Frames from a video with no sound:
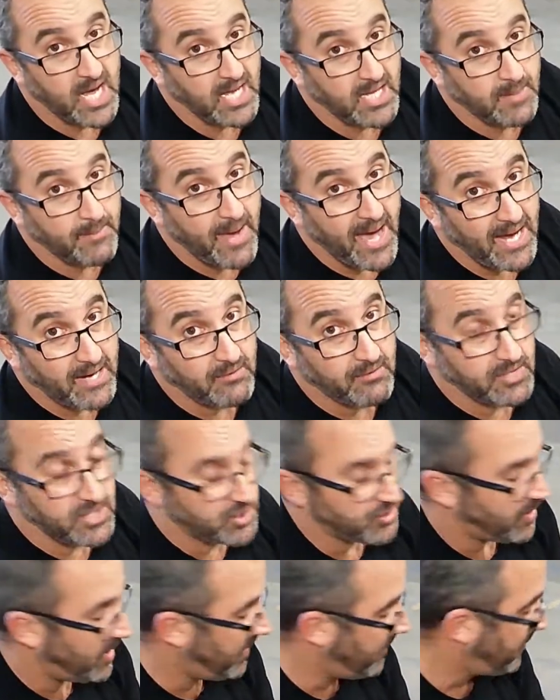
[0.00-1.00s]
the battery
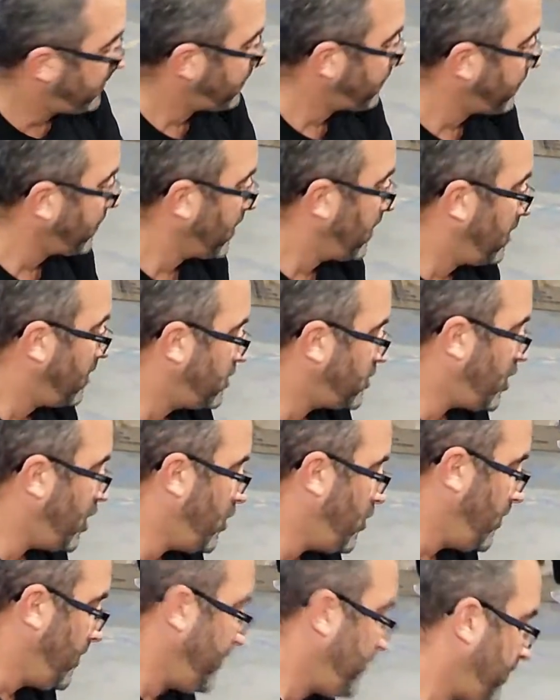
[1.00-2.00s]
tray.
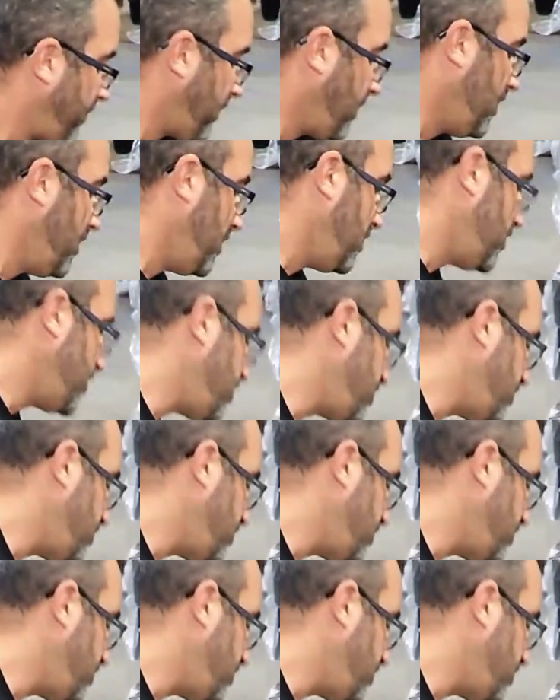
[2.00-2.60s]
So just